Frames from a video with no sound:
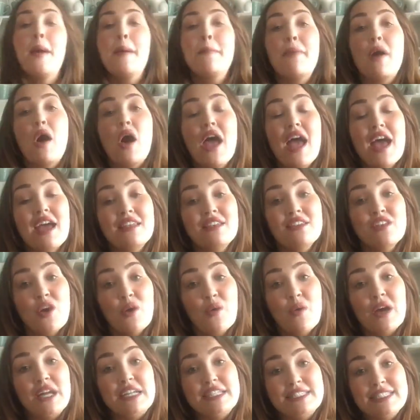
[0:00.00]
But I had
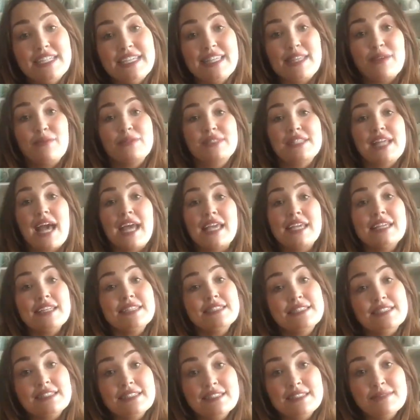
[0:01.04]
no idea that it was 80
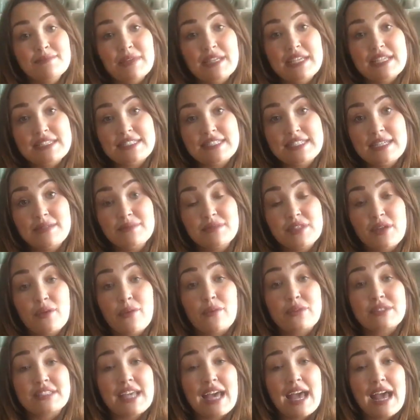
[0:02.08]
centimetres deep, so it
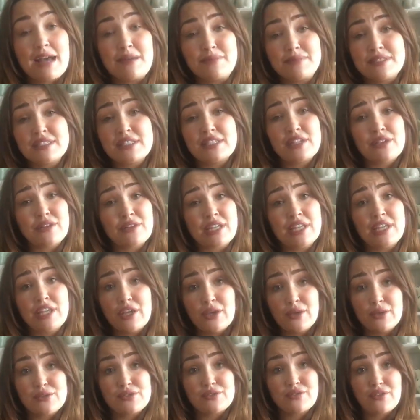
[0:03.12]
was absolutely
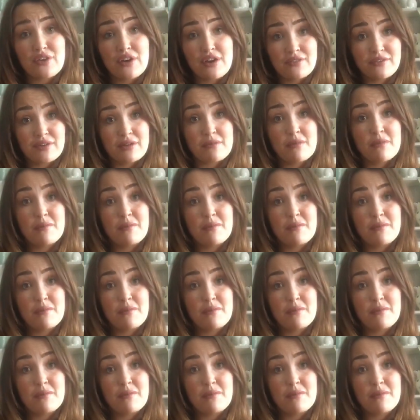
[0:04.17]
huge for our room.